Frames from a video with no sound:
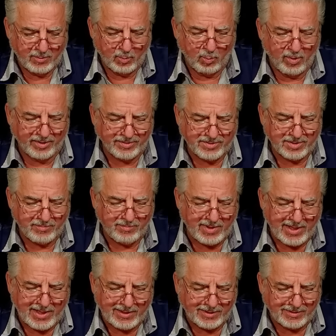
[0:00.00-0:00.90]
wasn't
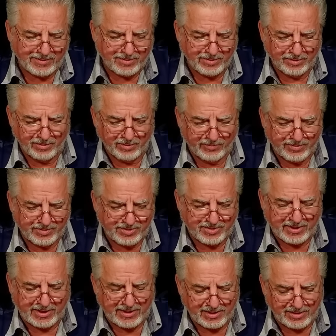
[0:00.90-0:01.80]
made until the
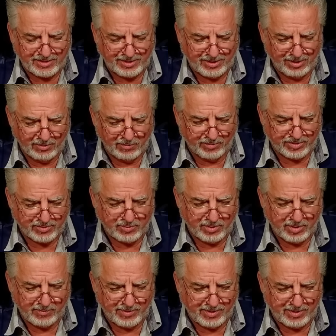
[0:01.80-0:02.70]
second year, which
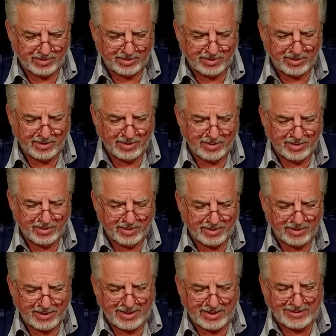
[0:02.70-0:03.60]
would have been
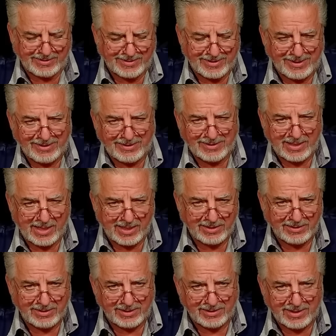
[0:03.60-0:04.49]

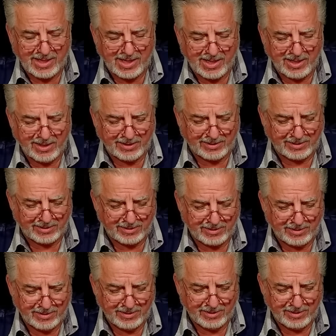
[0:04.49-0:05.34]
1899,